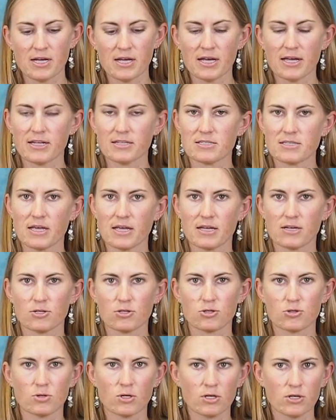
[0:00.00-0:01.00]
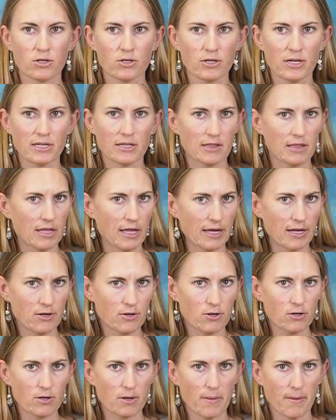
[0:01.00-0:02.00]
It's a stronger and
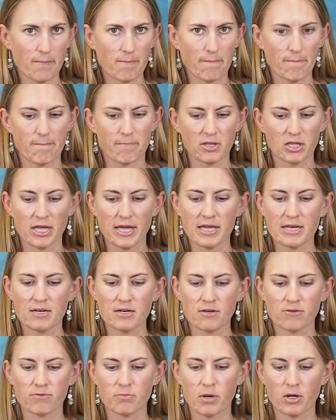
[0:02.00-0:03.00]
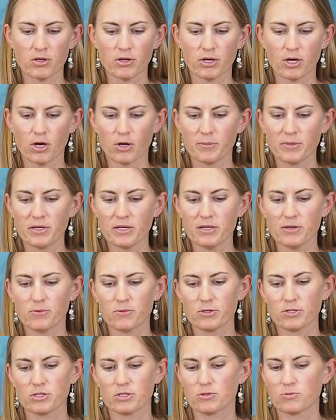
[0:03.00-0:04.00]
lighter blend of polycarbonate,
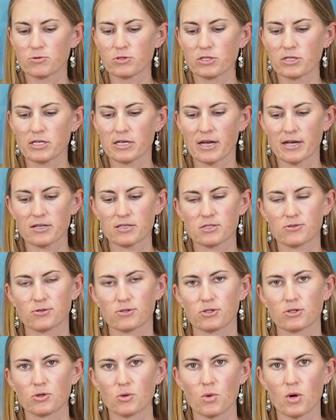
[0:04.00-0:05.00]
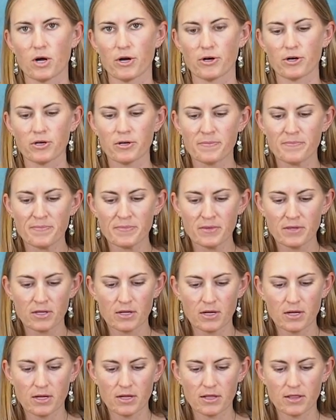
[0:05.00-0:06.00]
which is really nice for underwater.
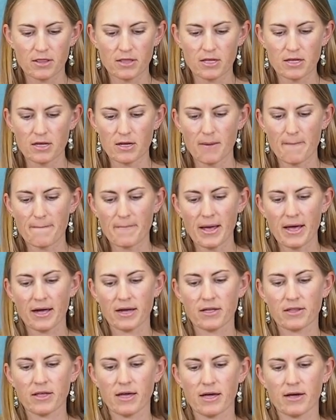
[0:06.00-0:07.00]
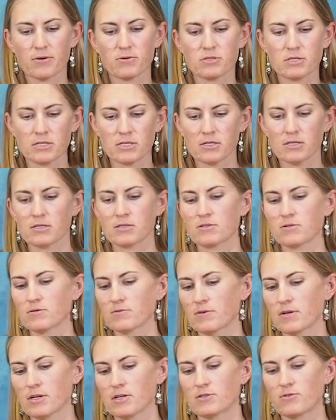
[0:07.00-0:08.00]
The back of the housing
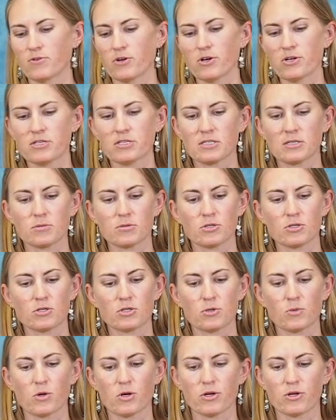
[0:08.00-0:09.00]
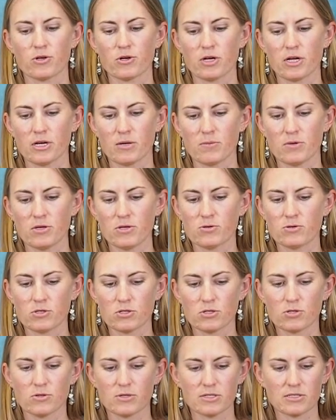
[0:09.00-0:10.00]
is very similar to what you're going to be used
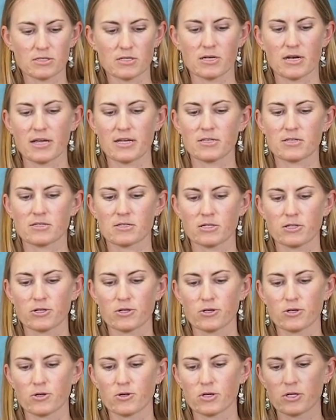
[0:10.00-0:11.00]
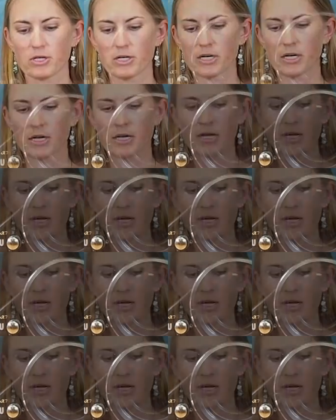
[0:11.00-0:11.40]
to. It's the nice clear acrylic.